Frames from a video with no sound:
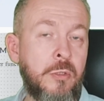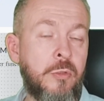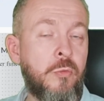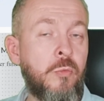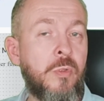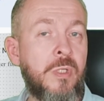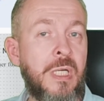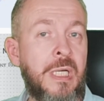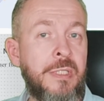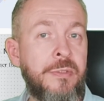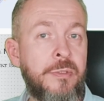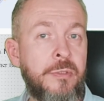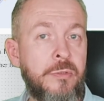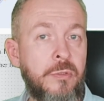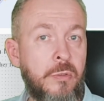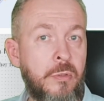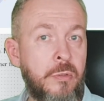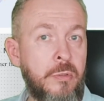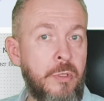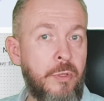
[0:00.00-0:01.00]
$200
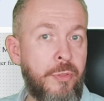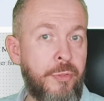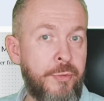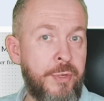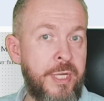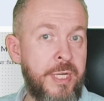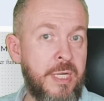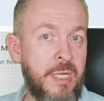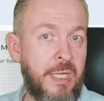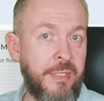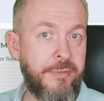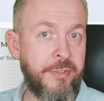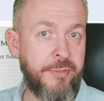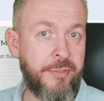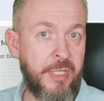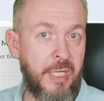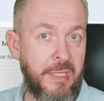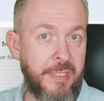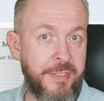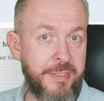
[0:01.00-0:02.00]
or
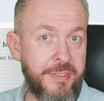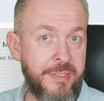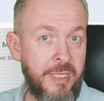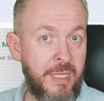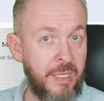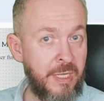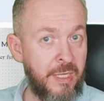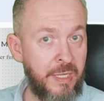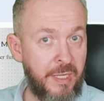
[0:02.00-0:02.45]
$300.